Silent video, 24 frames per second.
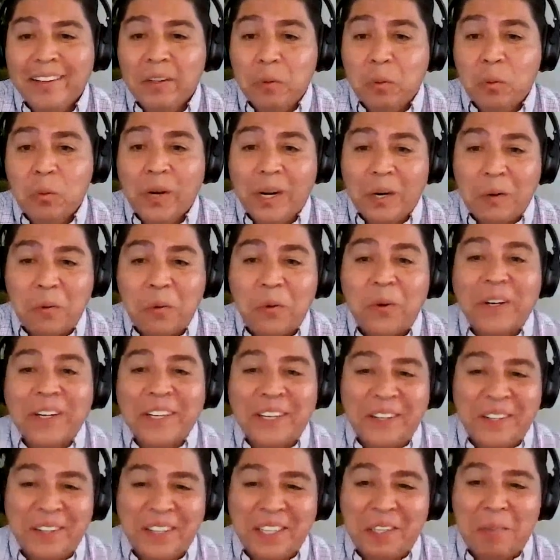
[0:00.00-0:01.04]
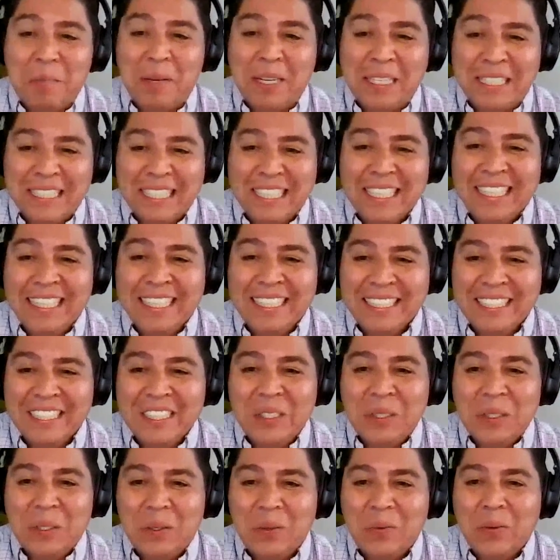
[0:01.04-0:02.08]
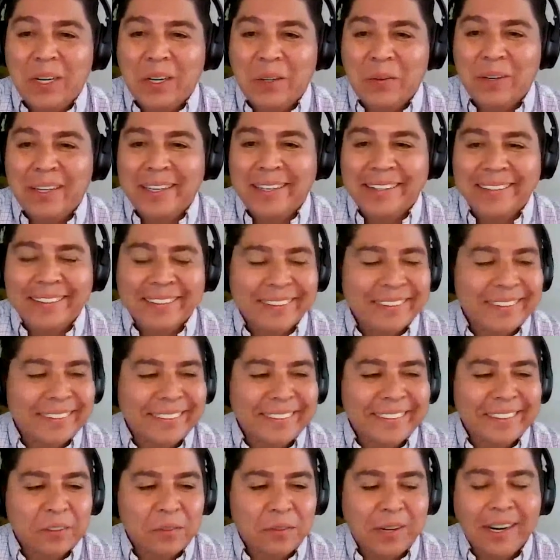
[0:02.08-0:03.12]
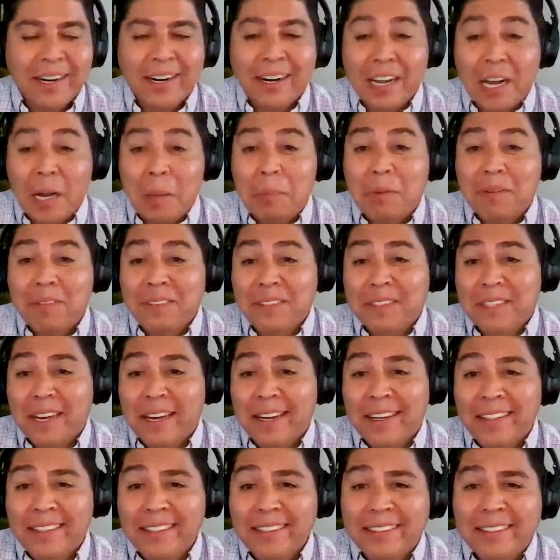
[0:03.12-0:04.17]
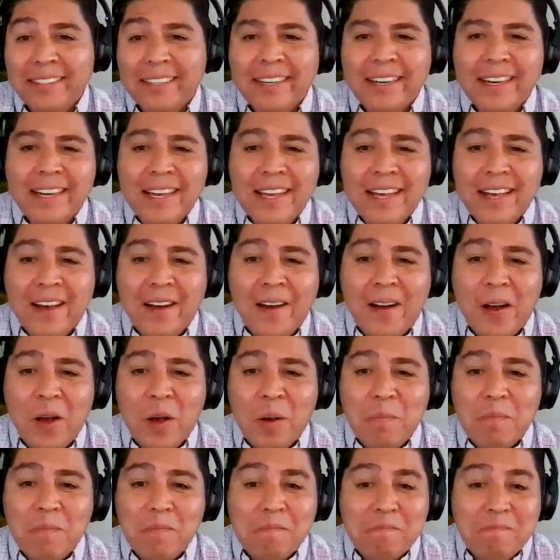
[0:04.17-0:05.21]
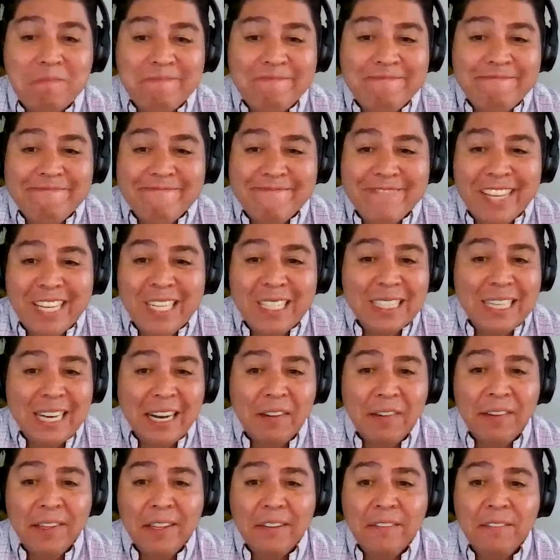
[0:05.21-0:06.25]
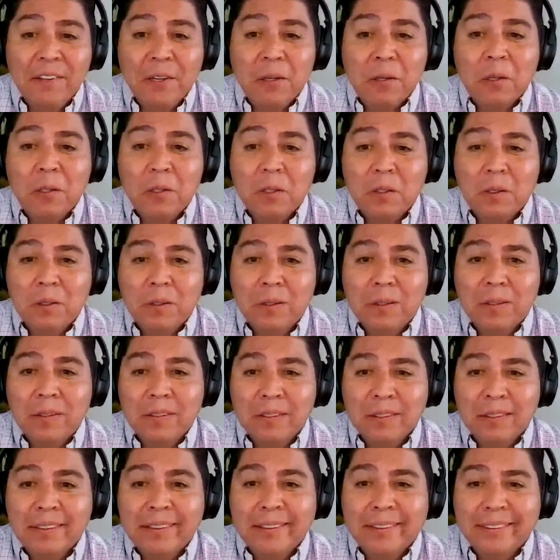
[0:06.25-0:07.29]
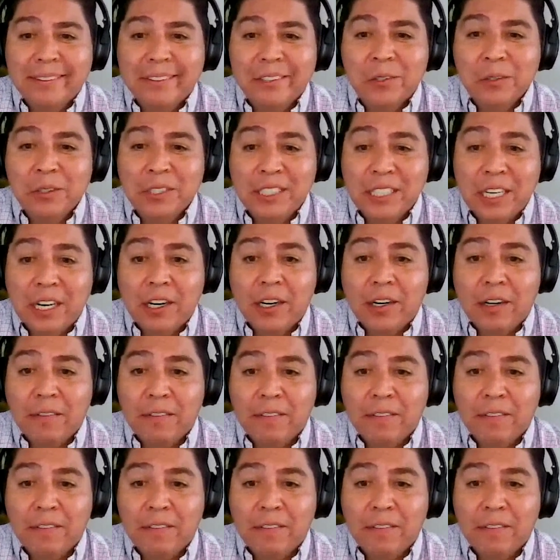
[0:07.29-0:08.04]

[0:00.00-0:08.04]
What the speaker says: We're working on it, basically. So we're running a couple of studies. It's going to be difficult to serve.